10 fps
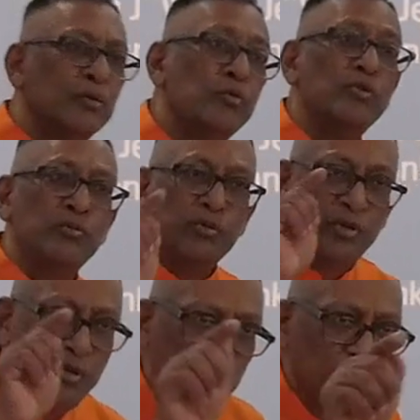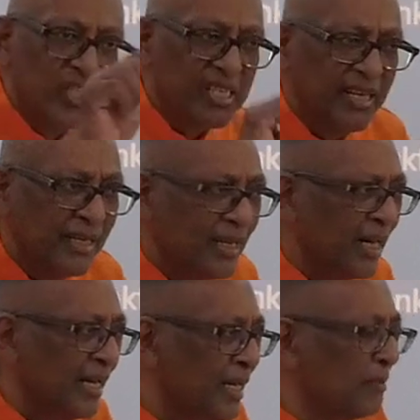who do you say
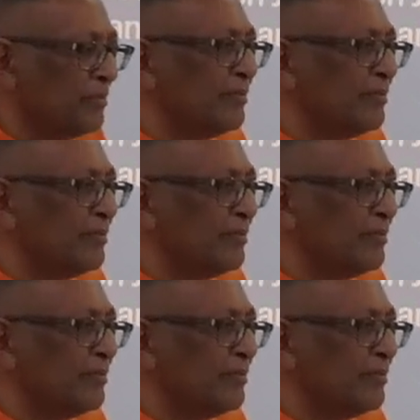I am?